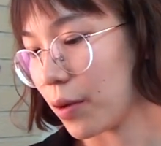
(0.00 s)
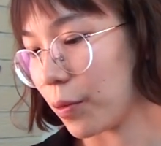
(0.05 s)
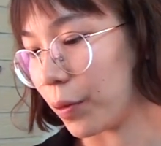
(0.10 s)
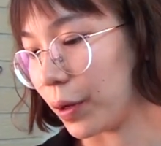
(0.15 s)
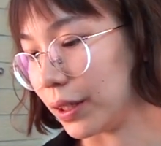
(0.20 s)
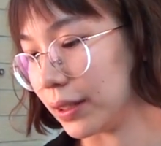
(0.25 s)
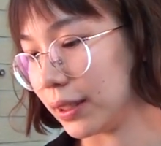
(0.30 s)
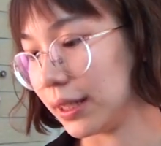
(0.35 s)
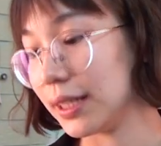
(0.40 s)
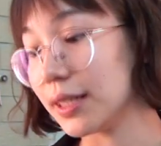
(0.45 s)

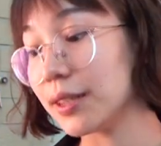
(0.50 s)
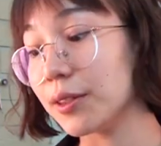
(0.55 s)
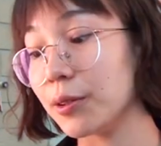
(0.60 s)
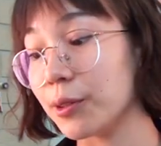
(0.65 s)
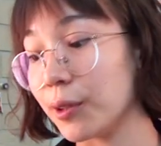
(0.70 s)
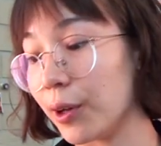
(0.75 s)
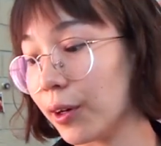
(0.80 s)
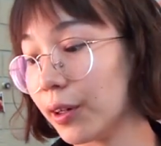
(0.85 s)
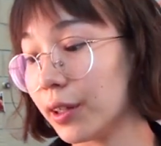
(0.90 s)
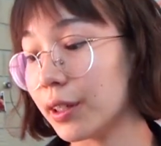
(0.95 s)
while these no
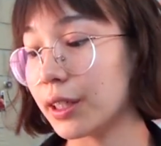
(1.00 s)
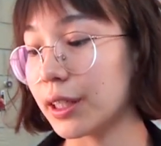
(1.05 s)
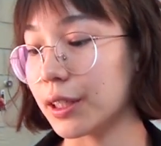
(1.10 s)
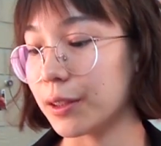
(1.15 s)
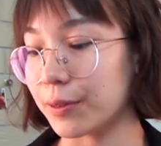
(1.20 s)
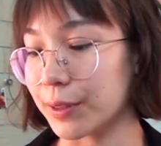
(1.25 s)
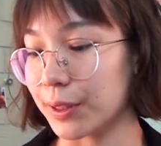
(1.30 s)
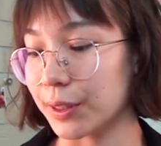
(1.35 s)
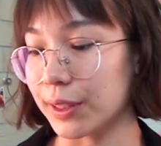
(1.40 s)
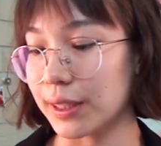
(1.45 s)
longer
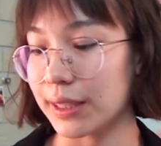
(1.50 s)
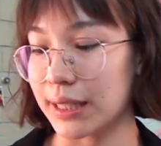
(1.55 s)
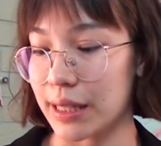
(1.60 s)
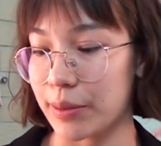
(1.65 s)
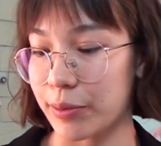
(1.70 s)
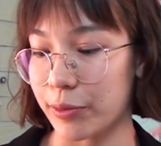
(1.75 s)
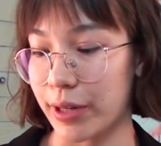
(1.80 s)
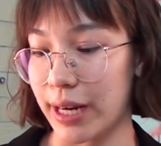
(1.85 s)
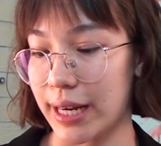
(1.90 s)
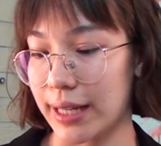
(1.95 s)
confer the
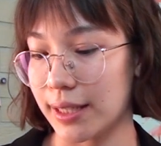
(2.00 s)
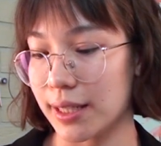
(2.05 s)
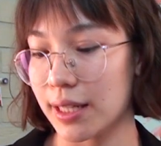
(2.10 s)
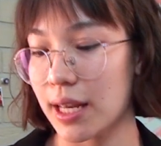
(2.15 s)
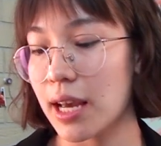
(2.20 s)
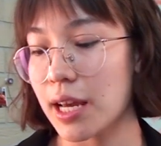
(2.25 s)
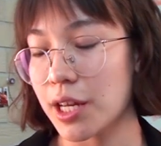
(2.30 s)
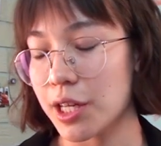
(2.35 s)
same rights.